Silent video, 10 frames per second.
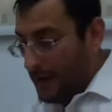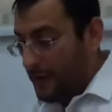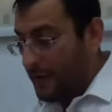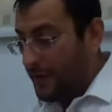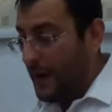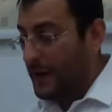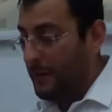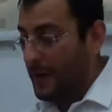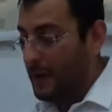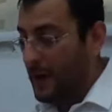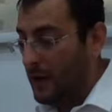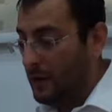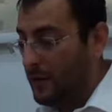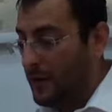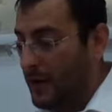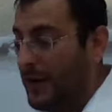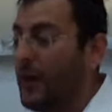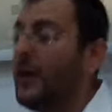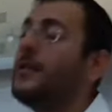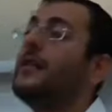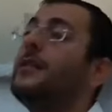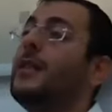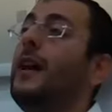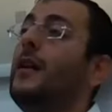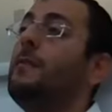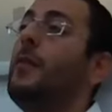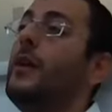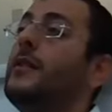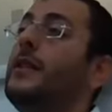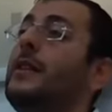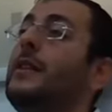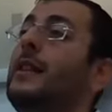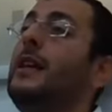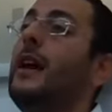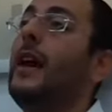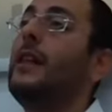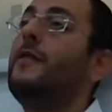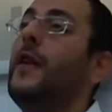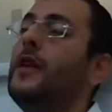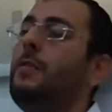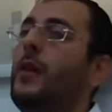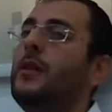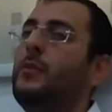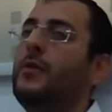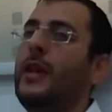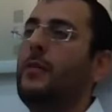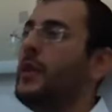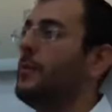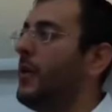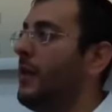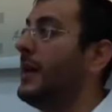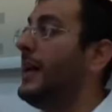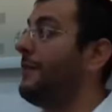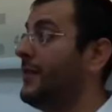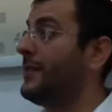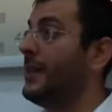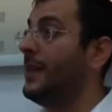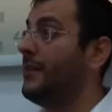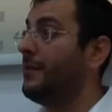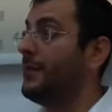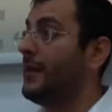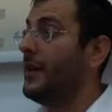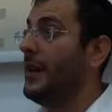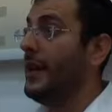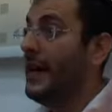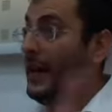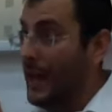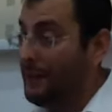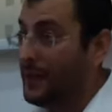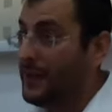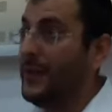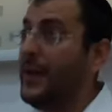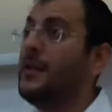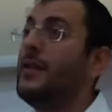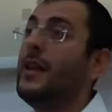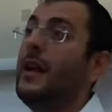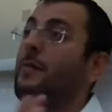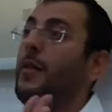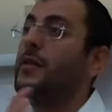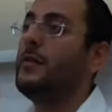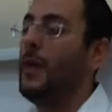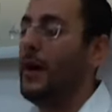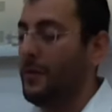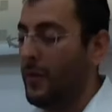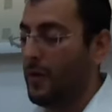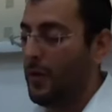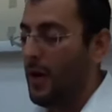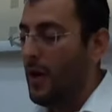So the first opinion holds as long as the second person is lead. Again, the first person was here with the bor and he left the scene. He left the scene and the second person's by the bor.